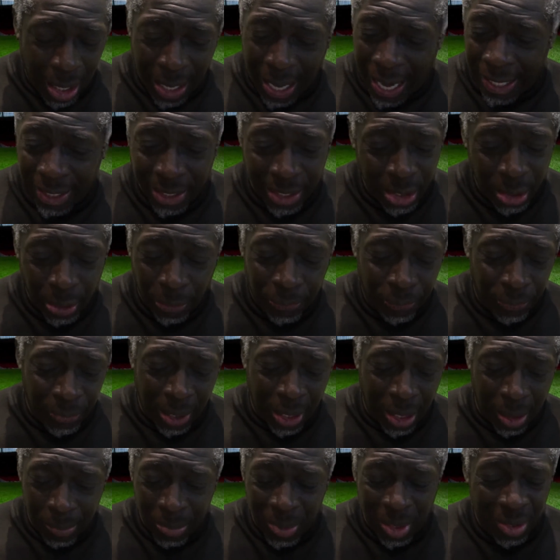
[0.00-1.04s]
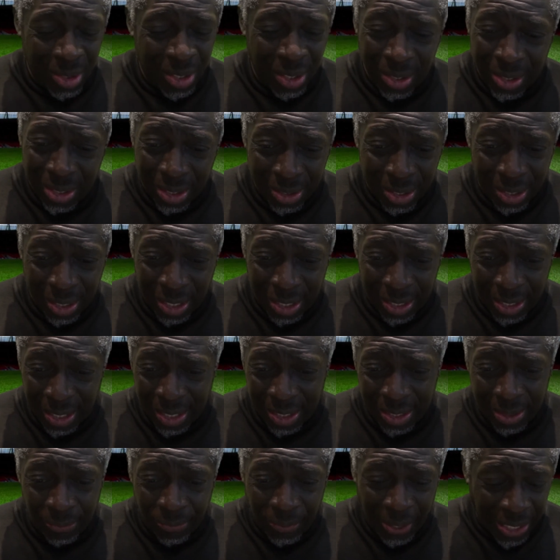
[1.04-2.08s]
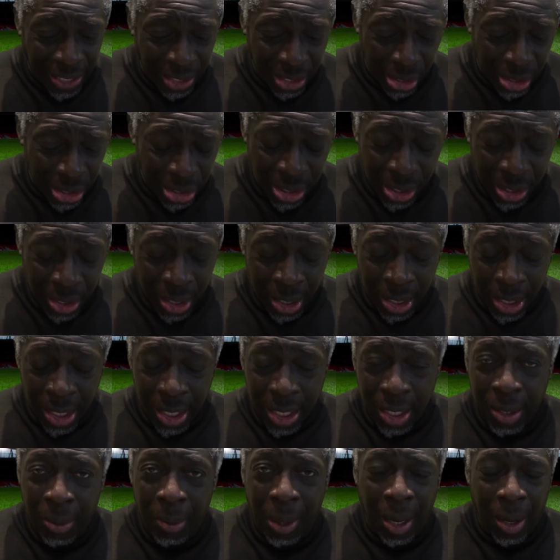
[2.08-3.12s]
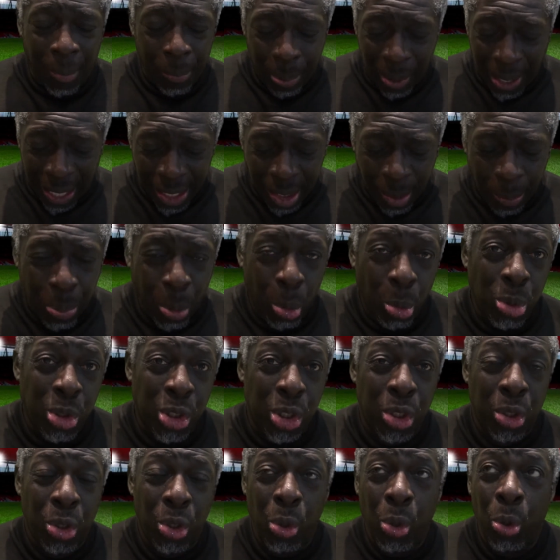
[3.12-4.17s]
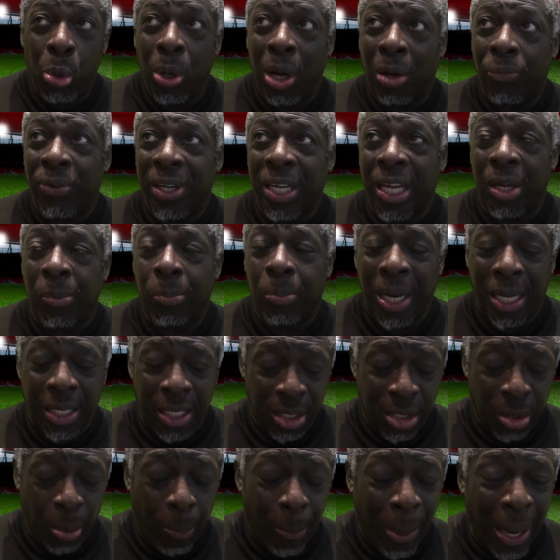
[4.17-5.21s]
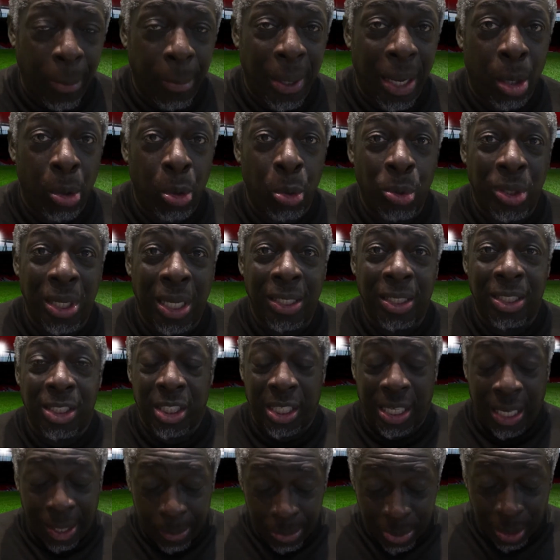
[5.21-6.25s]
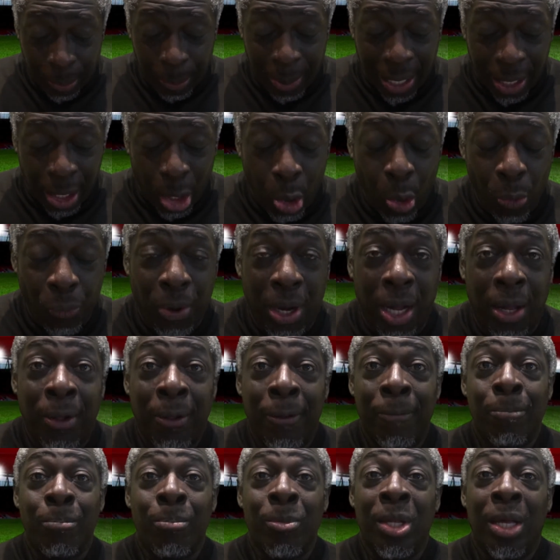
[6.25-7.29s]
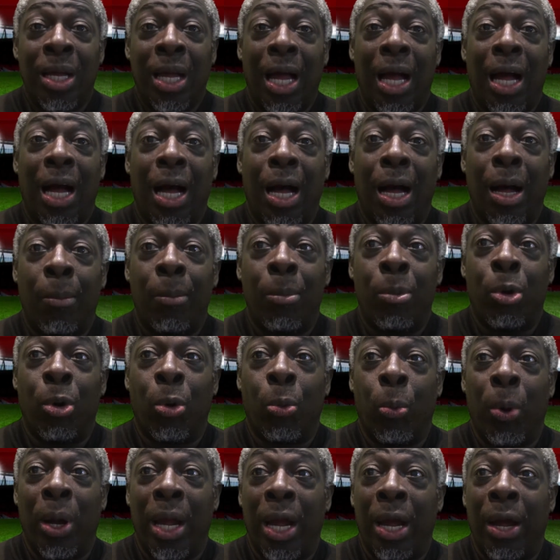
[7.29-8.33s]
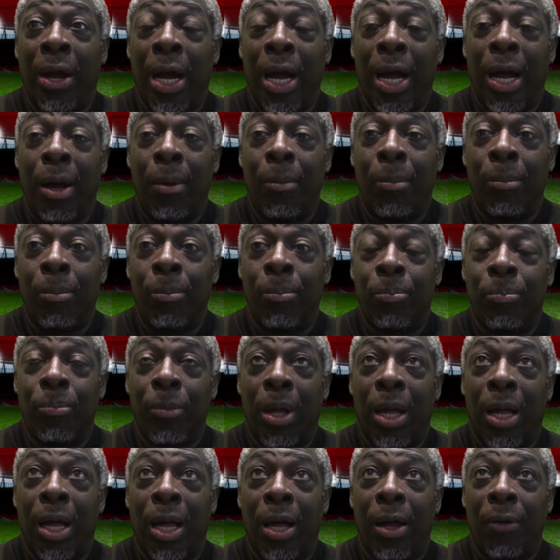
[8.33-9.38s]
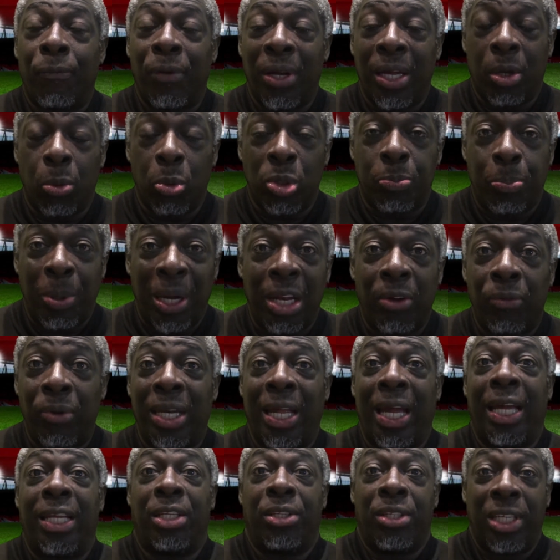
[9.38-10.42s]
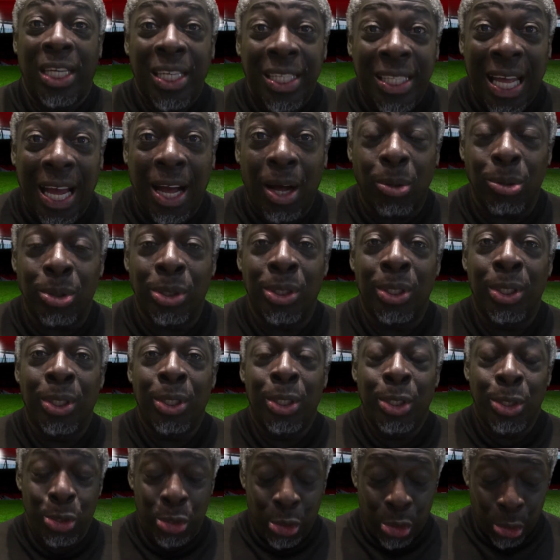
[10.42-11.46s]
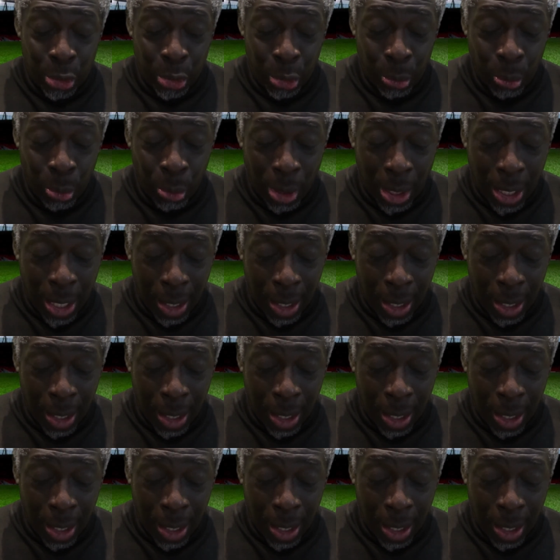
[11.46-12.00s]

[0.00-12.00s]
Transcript: handing off the defenders, playing the ball to, I think he played it to Aubameyang, who then clipped it back over, where I think it was Bellerin headed it down to